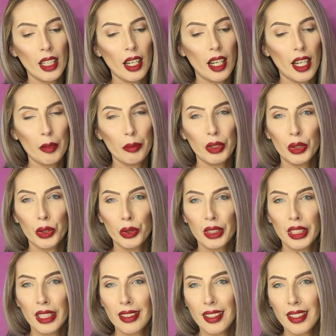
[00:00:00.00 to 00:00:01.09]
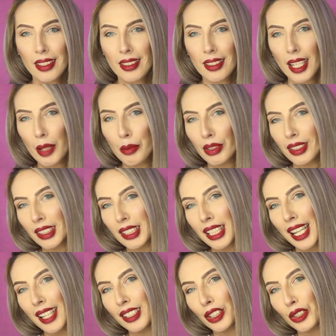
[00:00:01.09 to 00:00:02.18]
I've been doing it since I've been
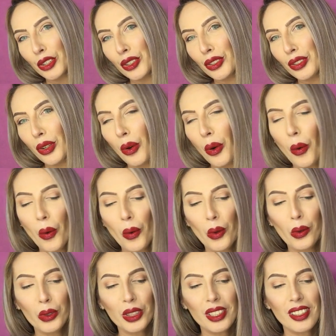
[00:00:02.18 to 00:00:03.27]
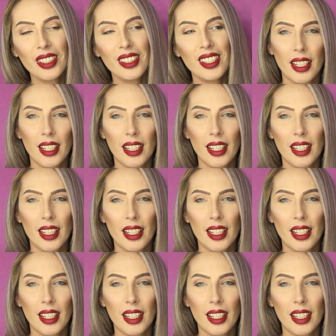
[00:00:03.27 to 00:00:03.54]
10 years old,